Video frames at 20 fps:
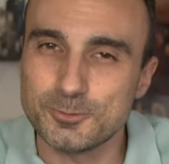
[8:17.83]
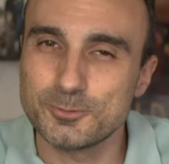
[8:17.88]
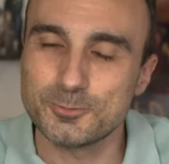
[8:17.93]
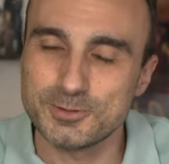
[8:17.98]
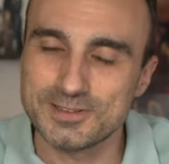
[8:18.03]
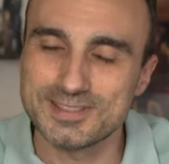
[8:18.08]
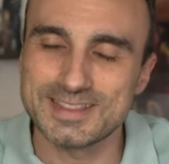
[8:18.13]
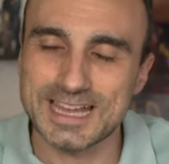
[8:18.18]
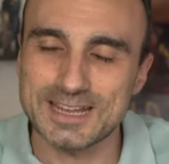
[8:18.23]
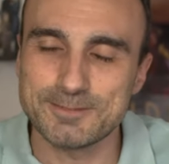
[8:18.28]

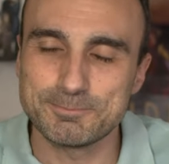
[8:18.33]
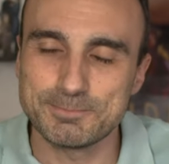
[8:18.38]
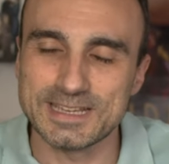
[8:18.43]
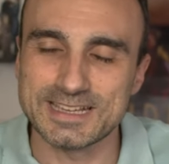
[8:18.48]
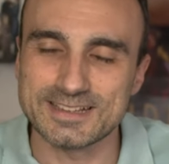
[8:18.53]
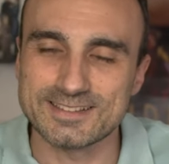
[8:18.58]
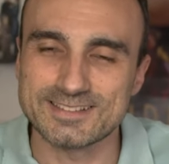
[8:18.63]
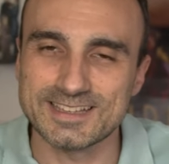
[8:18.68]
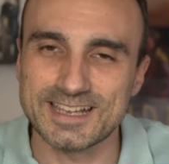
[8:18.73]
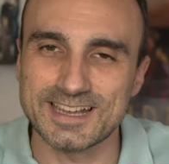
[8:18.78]
With that
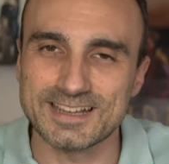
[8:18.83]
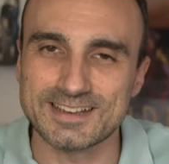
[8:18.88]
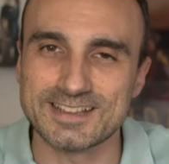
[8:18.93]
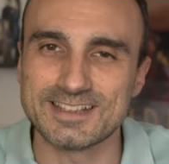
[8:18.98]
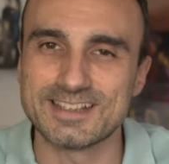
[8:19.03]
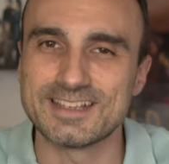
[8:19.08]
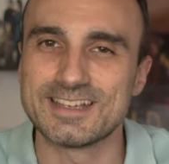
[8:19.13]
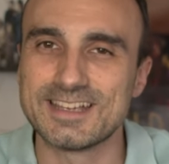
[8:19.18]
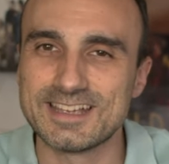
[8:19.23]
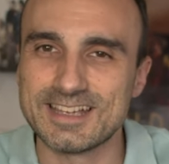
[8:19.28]
being said,
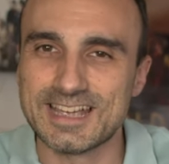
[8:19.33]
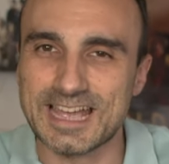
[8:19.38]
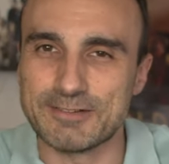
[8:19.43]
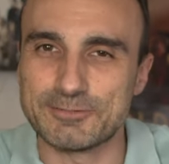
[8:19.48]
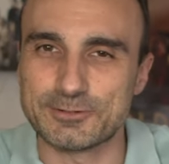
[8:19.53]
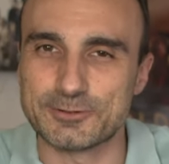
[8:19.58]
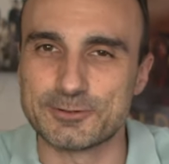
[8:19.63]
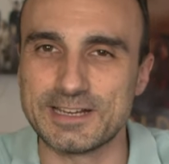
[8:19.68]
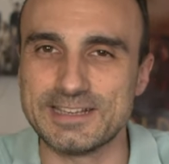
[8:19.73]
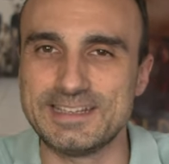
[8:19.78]

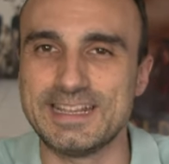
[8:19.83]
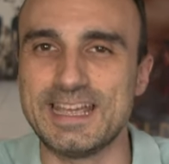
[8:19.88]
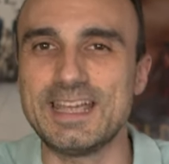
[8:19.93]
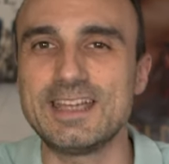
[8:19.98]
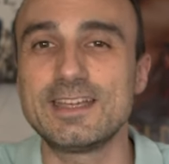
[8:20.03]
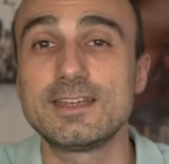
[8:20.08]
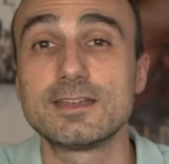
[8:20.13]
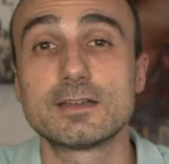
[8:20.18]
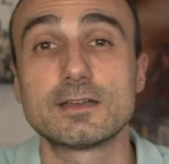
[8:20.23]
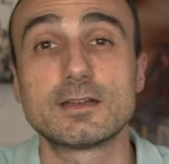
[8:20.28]
have a great
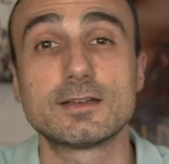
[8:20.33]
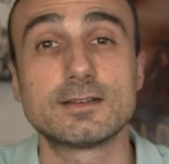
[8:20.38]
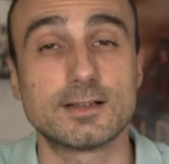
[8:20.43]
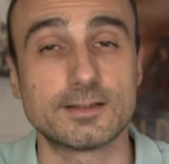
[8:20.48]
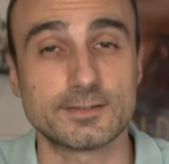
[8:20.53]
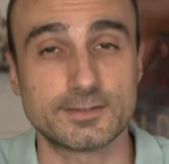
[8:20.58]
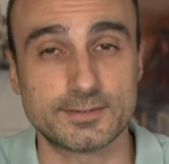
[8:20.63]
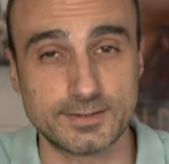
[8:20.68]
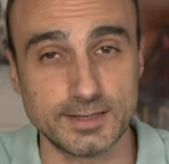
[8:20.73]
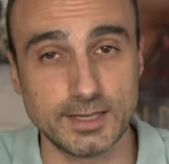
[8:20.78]
day, and
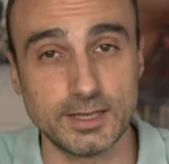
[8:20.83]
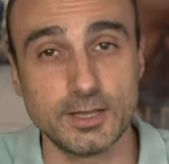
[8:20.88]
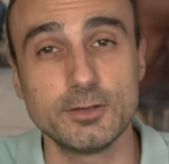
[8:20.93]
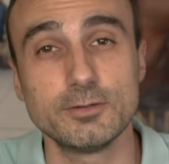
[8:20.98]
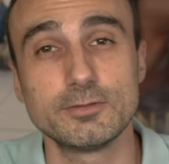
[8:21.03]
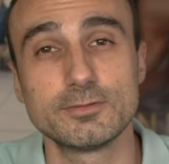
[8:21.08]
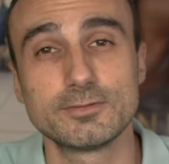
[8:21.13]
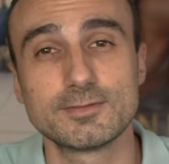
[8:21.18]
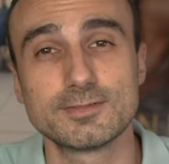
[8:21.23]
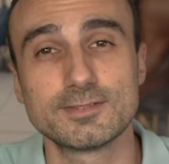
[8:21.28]
I'll see
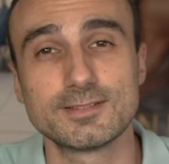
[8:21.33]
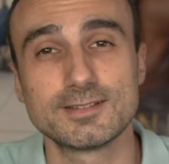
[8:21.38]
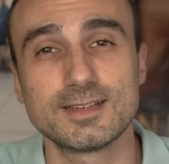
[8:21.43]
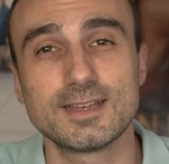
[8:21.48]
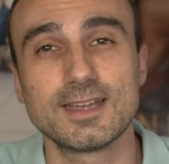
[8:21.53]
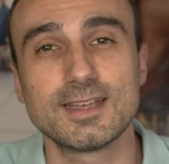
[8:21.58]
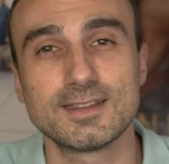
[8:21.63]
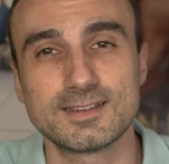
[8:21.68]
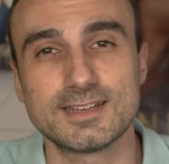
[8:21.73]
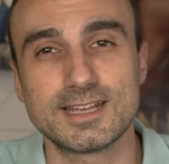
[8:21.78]
you
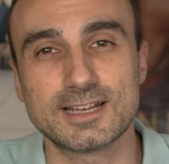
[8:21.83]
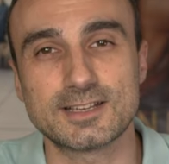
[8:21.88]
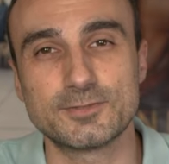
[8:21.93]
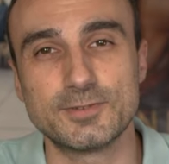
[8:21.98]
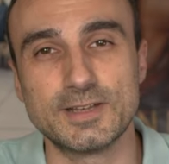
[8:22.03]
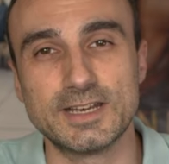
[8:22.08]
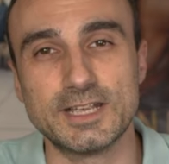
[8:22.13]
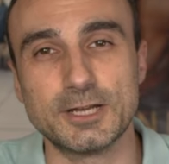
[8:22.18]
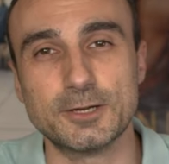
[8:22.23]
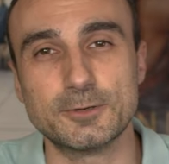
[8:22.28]
in the next
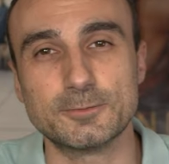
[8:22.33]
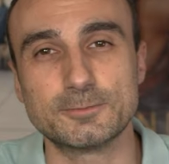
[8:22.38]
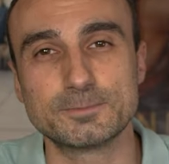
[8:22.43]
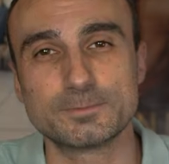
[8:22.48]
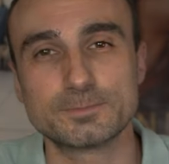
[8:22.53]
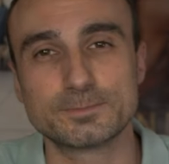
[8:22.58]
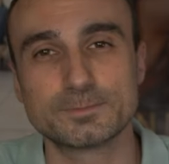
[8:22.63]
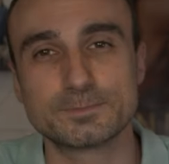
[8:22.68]
video.